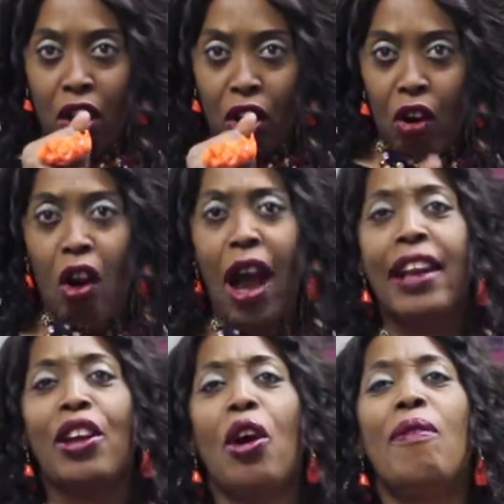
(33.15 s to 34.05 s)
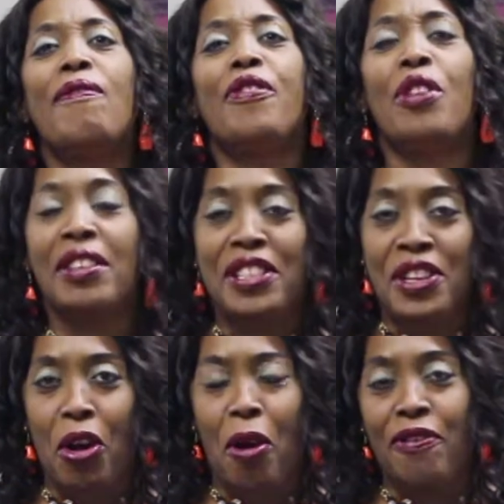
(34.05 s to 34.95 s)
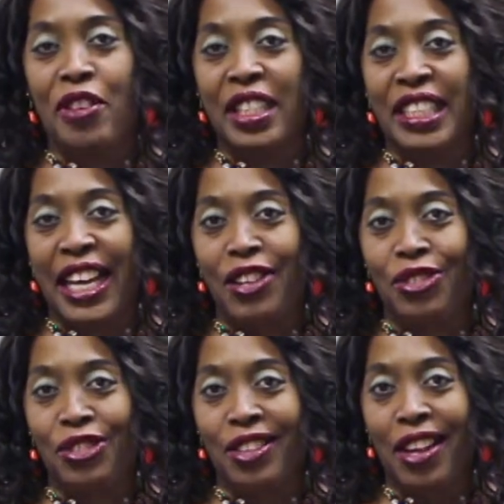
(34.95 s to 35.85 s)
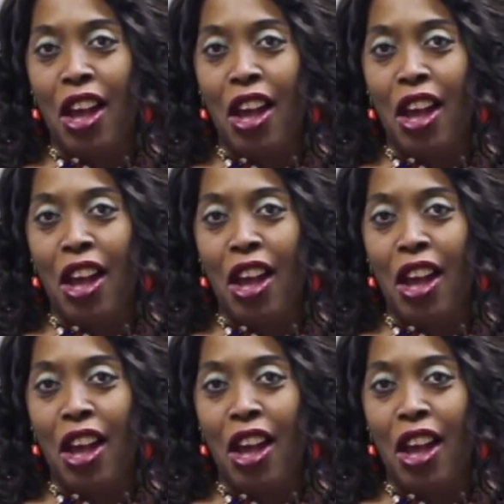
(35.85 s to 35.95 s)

Go and confront your confrontation.